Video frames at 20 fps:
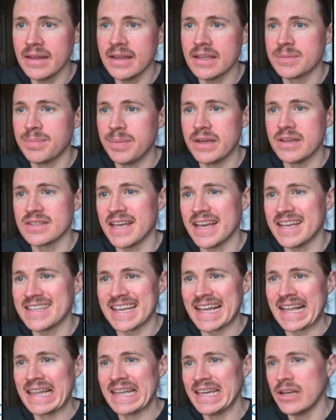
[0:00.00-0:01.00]
It's because it has a
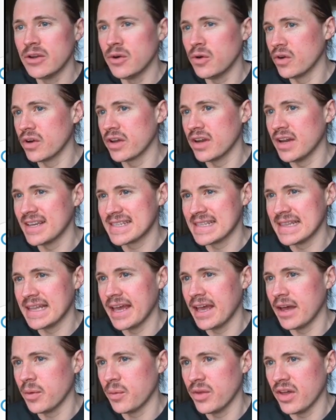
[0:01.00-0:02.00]
clean, organized
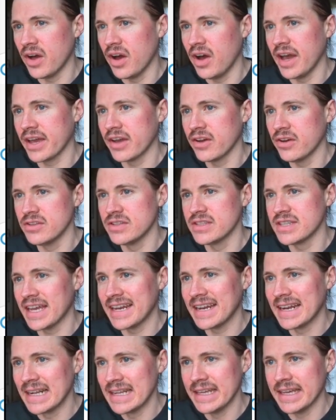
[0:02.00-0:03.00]
layout with icons
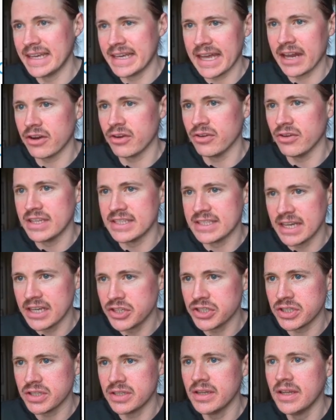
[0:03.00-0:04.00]
and clear
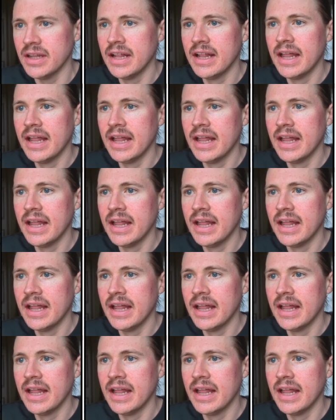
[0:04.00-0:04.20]
categorization,